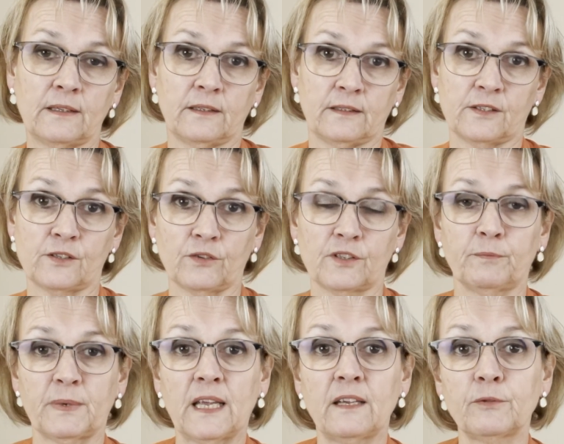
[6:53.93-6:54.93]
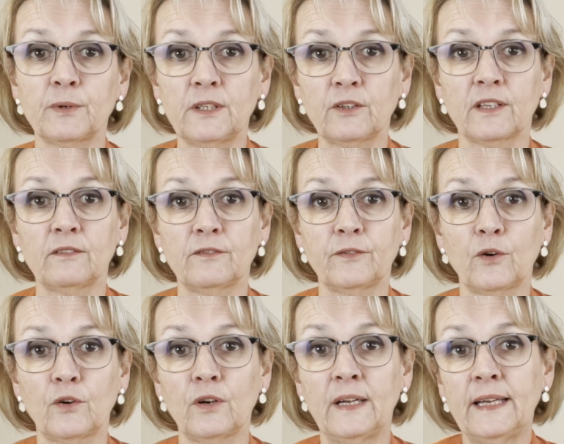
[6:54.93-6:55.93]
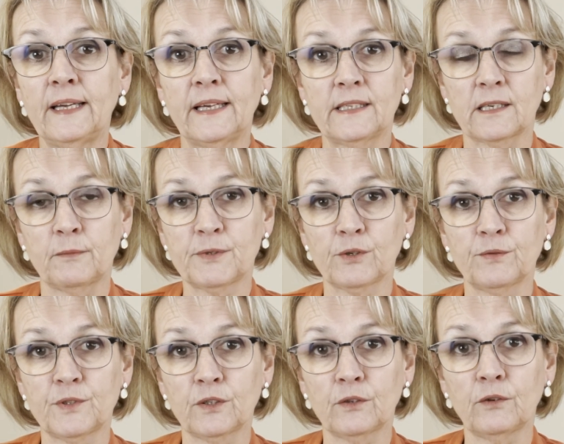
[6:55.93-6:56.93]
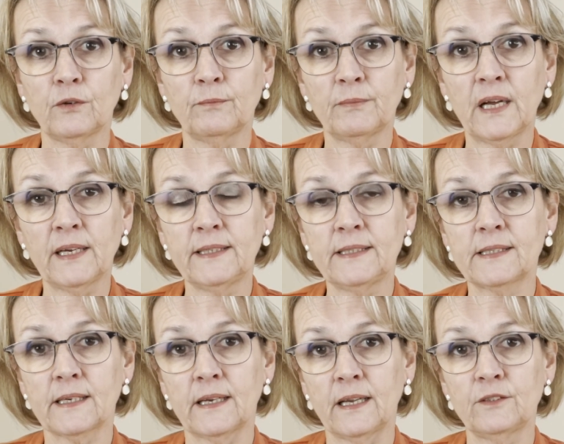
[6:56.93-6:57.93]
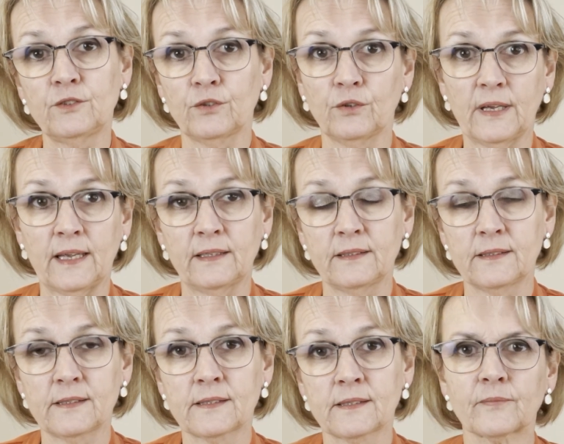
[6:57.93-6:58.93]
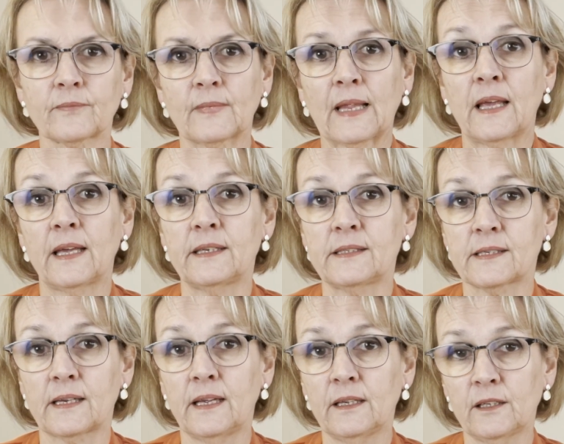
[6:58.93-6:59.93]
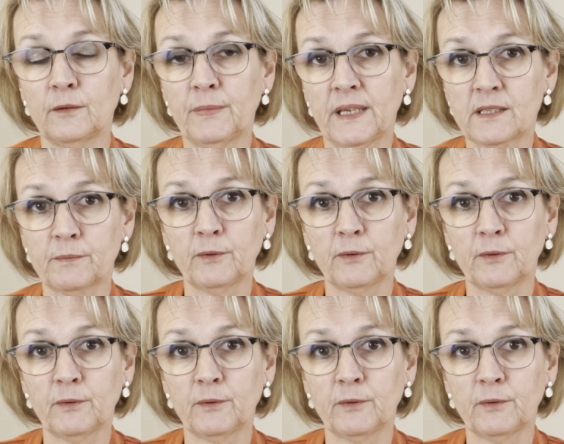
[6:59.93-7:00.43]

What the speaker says: the sort of behaviour we're looking for. It absorbs your mind and your hands. It's incompatible